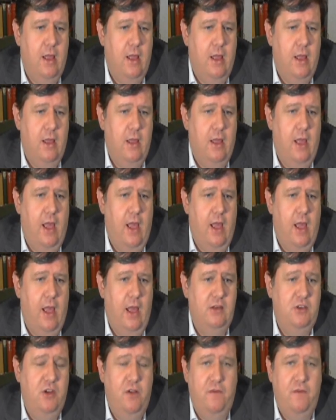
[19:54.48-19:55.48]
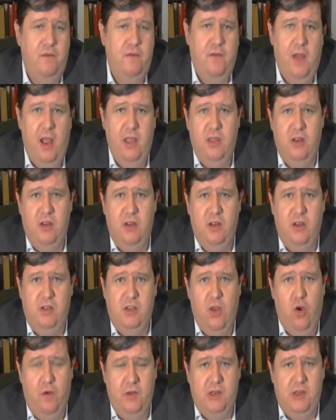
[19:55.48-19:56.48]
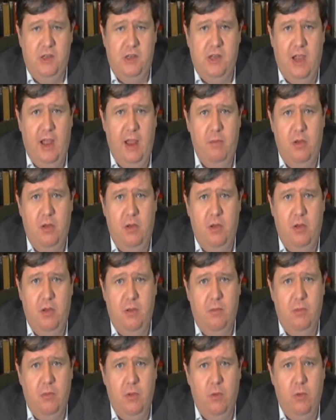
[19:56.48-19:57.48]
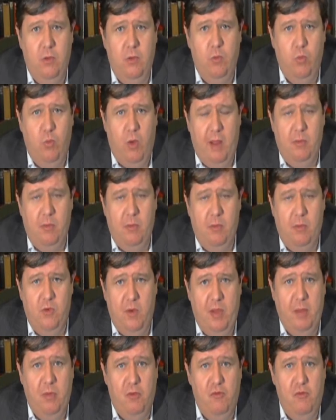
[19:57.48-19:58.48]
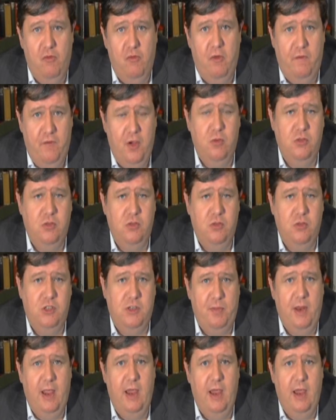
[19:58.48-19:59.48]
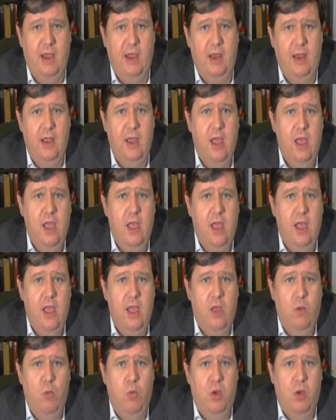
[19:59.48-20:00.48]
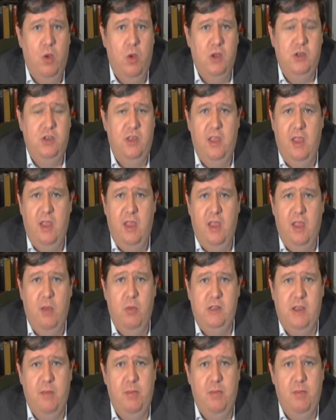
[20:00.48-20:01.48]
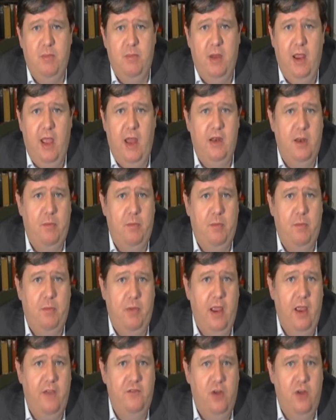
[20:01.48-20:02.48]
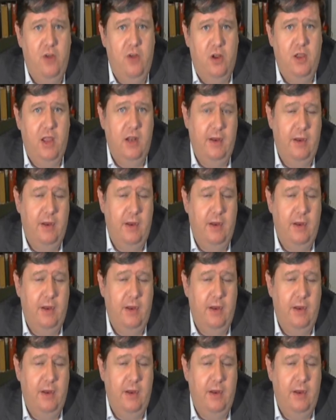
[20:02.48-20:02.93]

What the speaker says: And you'll find that over time, what happened when people refused to plea was that they were simply entered a plea of not guilty.